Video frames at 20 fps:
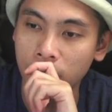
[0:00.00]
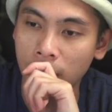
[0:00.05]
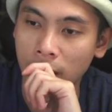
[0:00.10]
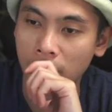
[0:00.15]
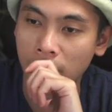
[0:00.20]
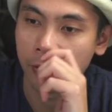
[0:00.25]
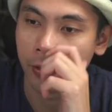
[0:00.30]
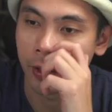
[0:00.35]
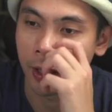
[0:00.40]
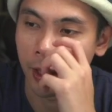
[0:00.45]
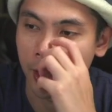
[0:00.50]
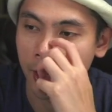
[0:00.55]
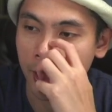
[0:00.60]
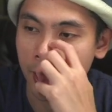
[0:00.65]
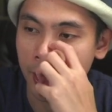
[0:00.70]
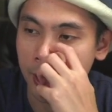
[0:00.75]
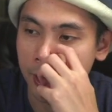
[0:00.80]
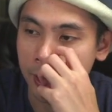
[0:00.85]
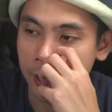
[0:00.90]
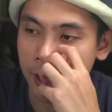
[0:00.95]
have
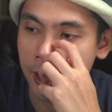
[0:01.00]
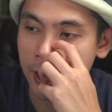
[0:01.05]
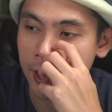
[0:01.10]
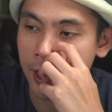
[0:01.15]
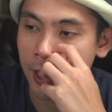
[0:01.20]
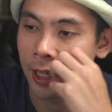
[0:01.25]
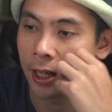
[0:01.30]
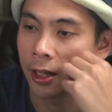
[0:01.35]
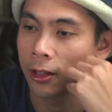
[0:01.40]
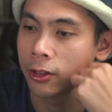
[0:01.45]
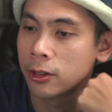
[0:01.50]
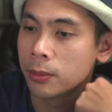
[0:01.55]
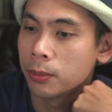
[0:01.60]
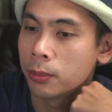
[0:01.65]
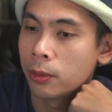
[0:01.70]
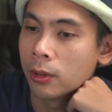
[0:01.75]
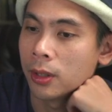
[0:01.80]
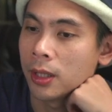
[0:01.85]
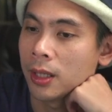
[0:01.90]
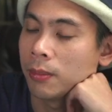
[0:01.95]
a TKL
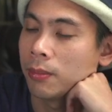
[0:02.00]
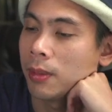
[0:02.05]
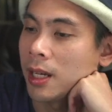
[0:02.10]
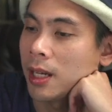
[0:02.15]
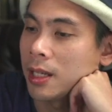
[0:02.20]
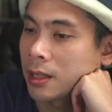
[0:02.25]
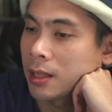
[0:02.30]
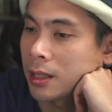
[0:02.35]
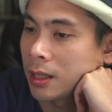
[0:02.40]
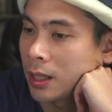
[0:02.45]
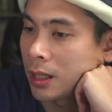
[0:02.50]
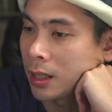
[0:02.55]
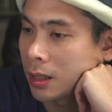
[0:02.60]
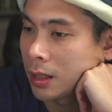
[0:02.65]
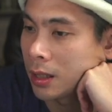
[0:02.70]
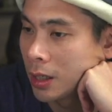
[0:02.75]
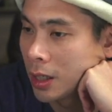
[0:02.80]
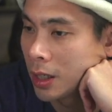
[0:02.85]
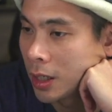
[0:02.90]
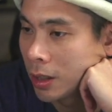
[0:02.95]
supporting base
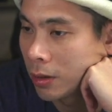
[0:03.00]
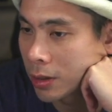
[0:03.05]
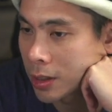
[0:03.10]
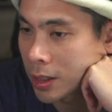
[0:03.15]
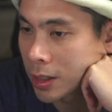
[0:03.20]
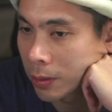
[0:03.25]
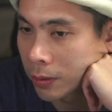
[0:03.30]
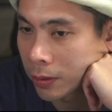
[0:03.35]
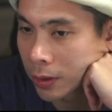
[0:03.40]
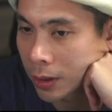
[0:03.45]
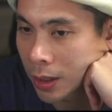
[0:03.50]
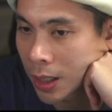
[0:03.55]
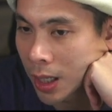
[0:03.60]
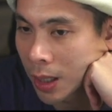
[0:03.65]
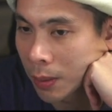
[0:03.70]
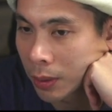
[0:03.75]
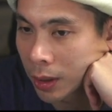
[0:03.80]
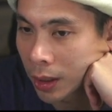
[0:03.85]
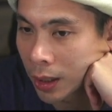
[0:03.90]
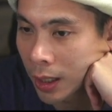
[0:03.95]
kit with some of the
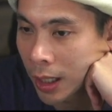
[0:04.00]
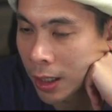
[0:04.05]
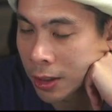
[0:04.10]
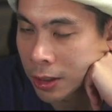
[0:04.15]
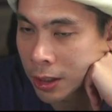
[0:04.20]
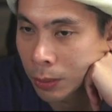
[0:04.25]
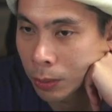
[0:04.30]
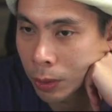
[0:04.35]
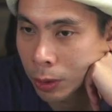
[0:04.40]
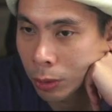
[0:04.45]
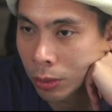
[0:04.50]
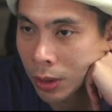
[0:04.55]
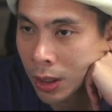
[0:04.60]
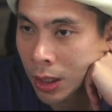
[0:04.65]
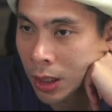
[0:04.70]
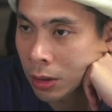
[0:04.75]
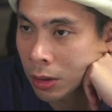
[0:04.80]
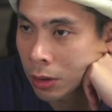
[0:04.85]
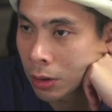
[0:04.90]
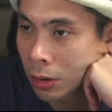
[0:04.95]
common layouts in
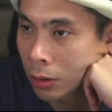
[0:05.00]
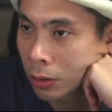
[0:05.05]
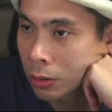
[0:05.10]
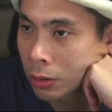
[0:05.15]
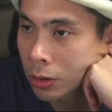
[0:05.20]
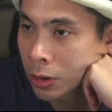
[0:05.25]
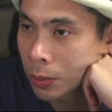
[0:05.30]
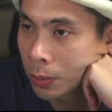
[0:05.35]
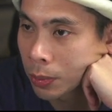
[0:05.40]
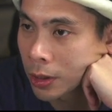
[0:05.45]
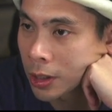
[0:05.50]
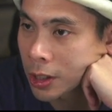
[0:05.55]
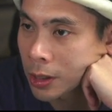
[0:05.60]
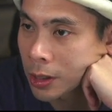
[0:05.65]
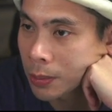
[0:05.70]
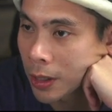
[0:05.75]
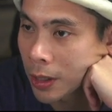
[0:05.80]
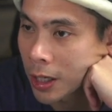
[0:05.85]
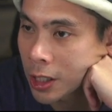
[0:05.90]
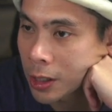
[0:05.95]
between. No split
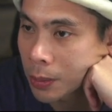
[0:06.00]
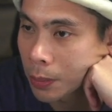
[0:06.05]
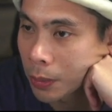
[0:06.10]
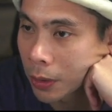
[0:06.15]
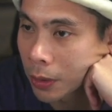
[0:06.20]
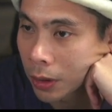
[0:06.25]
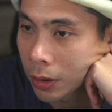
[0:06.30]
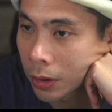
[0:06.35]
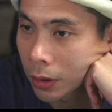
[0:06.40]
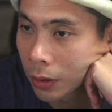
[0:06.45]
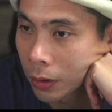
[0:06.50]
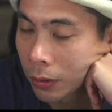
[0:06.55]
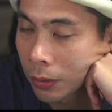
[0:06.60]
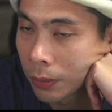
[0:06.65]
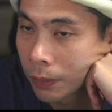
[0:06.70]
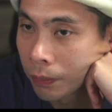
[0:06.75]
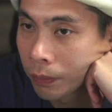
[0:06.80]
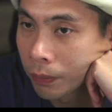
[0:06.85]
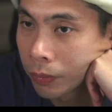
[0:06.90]
spacebar though.